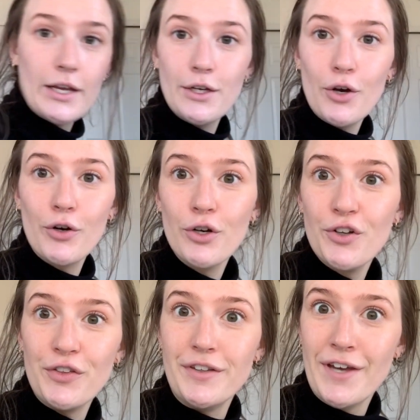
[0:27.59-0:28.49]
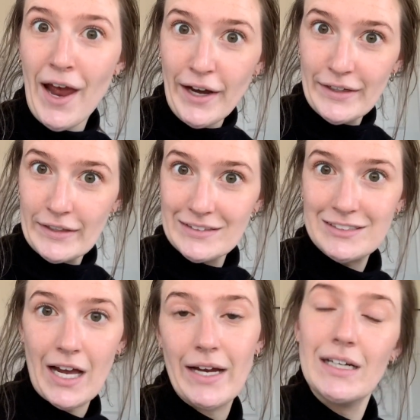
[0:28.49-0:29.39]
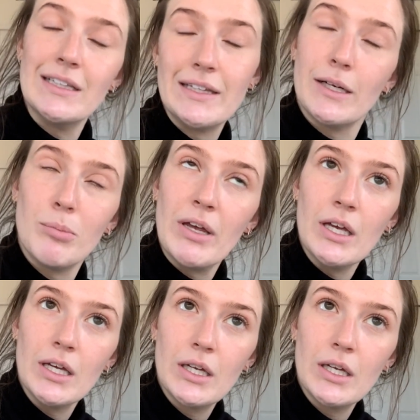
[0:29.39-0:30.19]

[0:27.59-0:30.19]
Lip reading: and yo girl dead inside a little bit.